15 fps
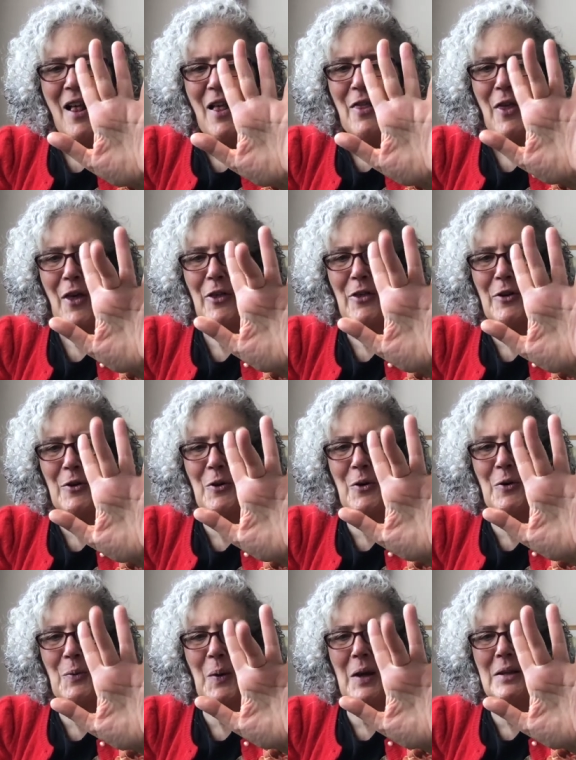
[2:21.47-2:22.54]
The
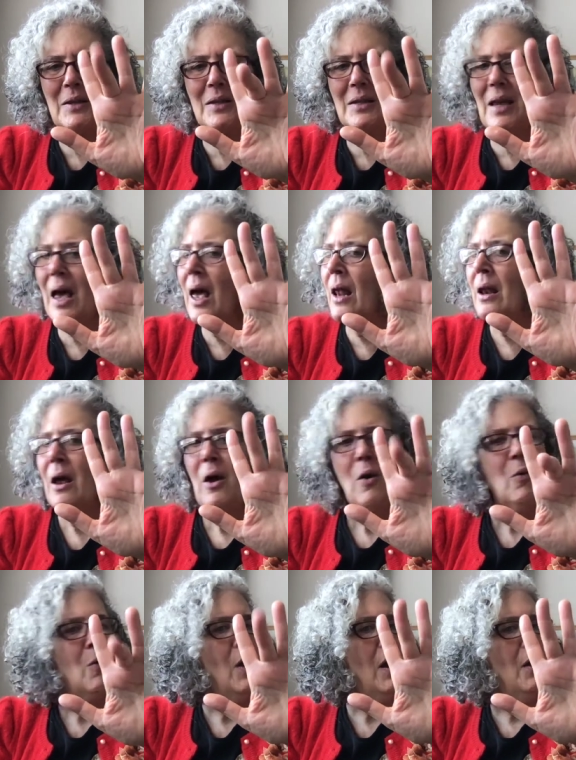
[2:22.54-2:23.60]
third one said,
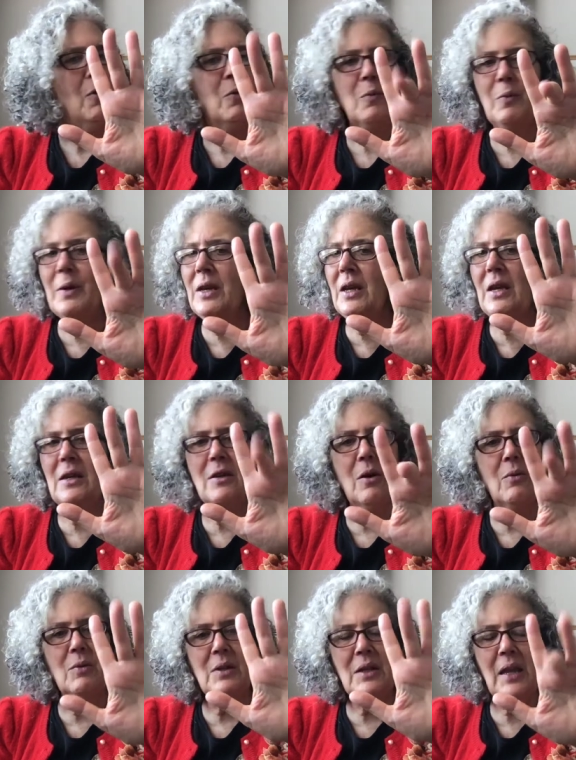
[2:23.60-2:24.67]
"Well, we
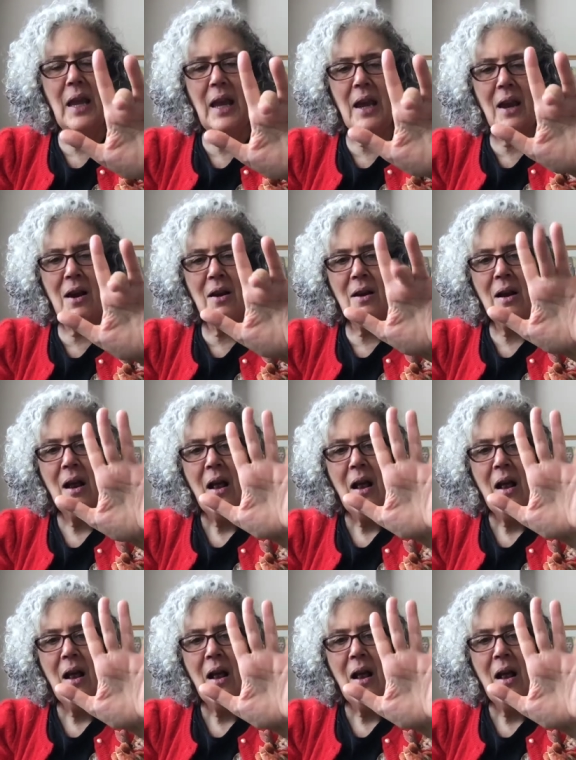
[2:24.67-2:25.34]
don't care."